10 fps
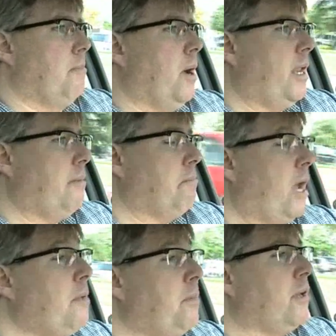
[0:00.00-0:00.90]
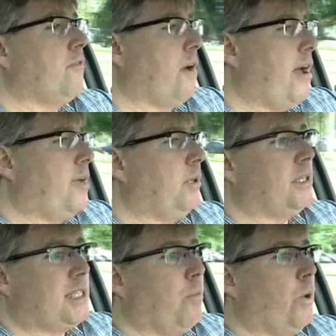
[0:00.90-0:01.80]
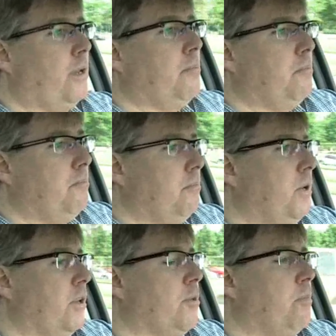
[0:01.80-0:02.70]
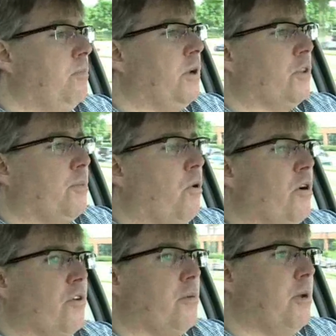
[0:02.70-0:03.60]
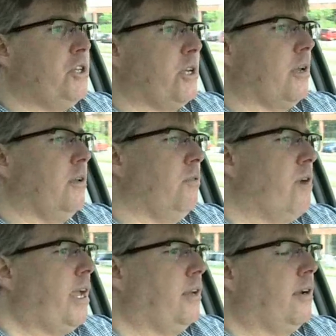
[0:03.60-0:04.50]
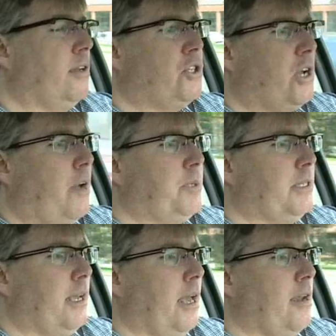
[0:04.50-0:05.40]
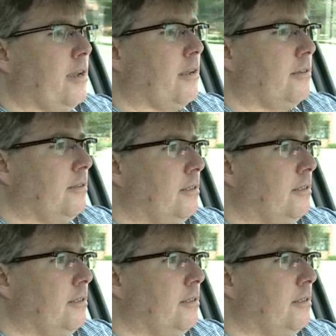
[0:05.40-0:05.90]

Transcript: But it might be valuable to someone near the border in Michigan who regularly shops in Canada.